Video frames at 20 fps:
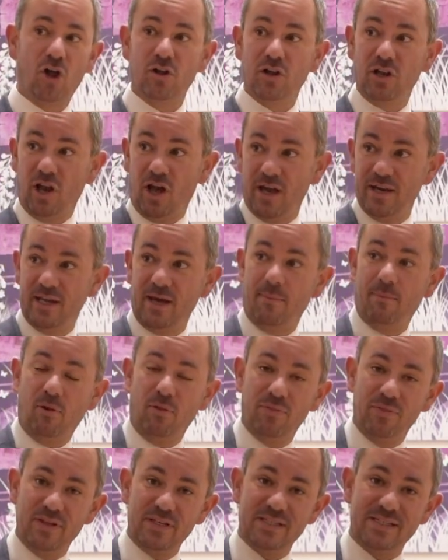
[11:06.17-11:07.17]
lining up
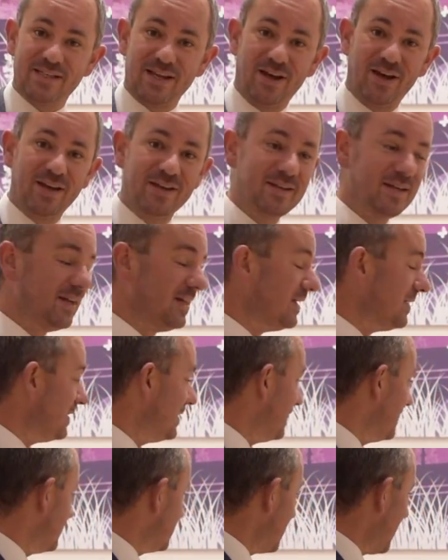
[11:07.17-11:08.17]
on this side,
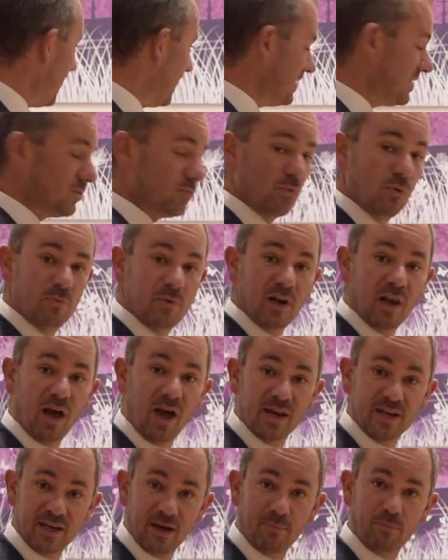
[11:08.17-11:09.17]
year 10s will be
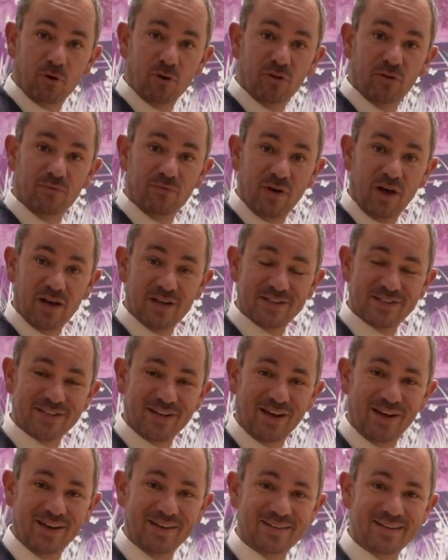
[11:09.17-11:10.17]
lining up on the far
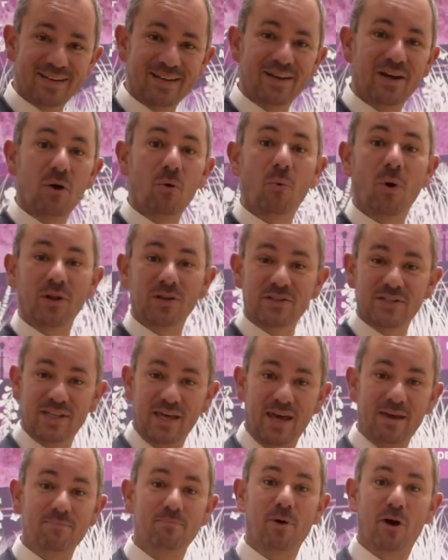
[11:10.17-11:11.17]
side. Once
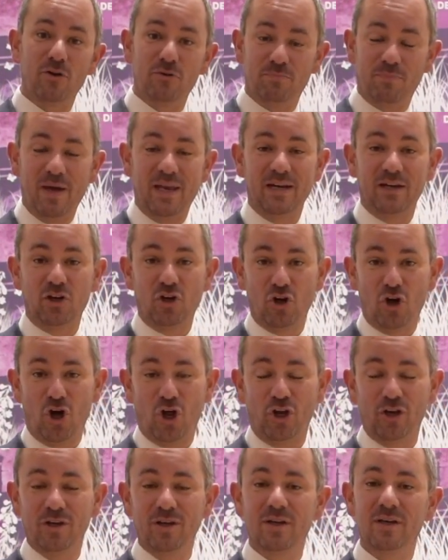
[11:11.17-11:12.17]
they've both been and
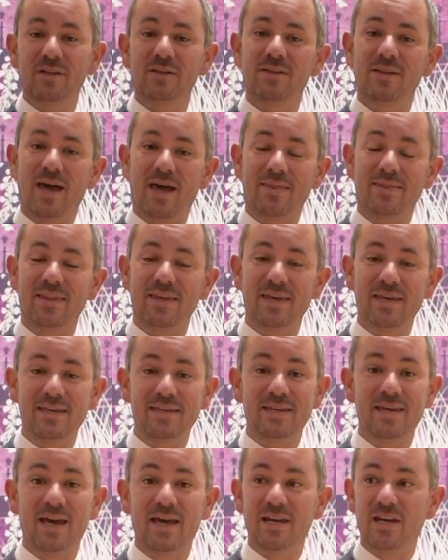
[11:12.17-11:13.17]
gone, then the
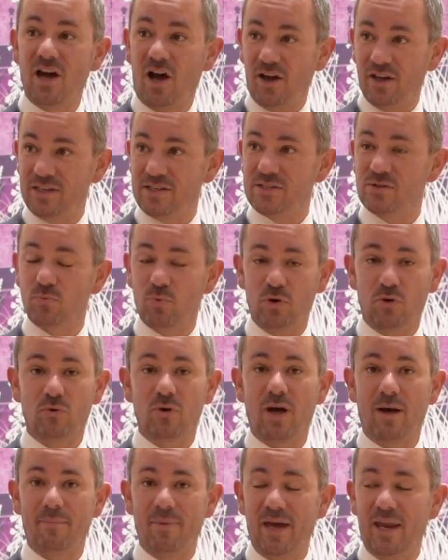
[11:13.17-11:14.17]
year 9s will
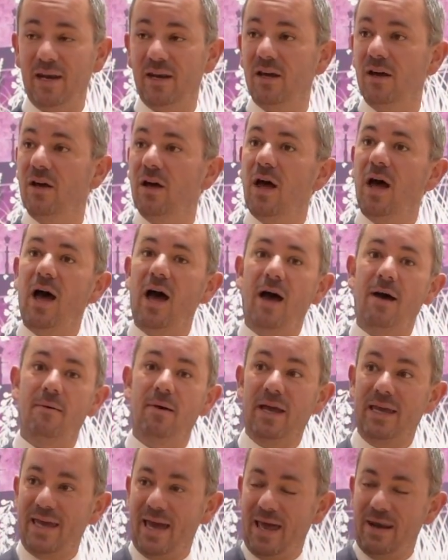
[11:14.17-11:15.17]
come in
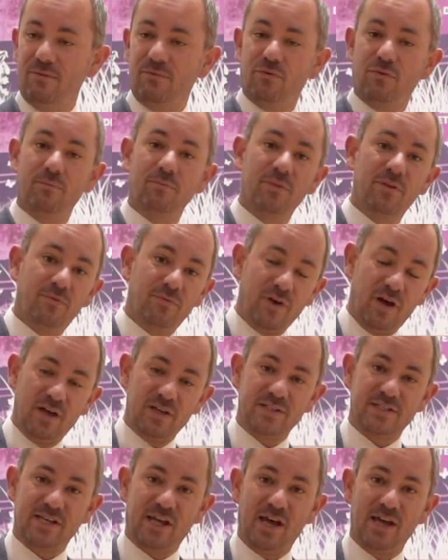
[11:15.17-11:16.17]
again from the far
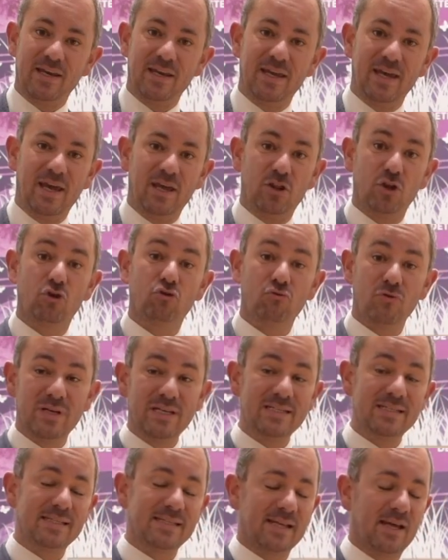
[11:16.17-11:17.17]
side here, the
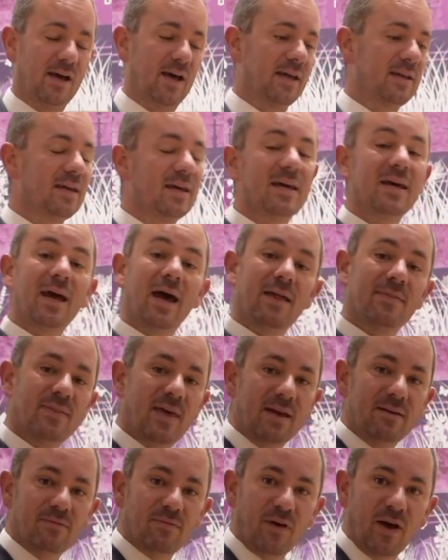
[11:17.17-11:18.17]
green side, and
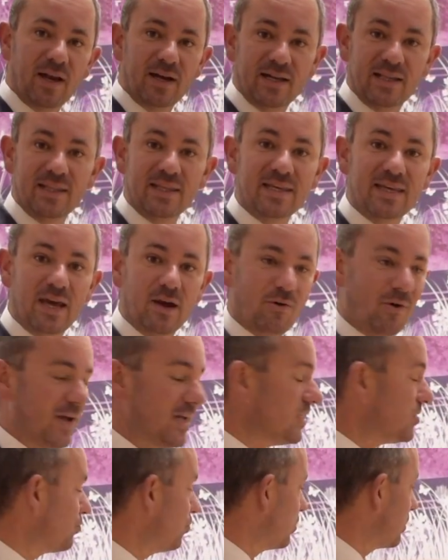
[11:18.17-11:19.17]
then finally the year
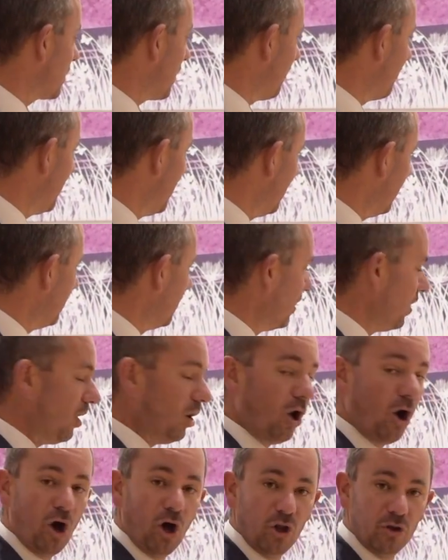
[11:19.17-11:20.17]
8s would come in
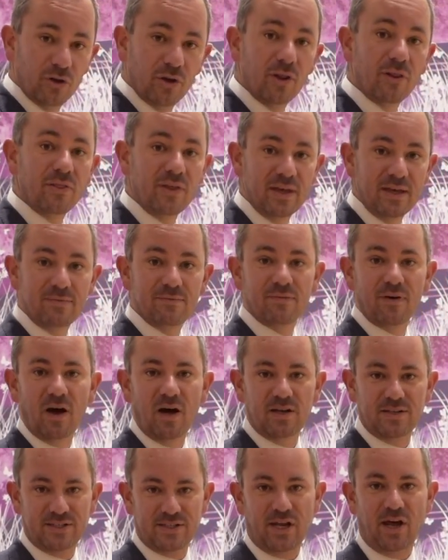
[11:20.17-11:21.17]
on the
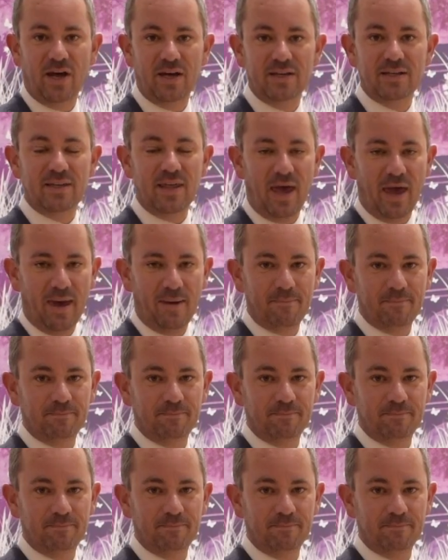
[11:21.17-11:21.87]
far side there.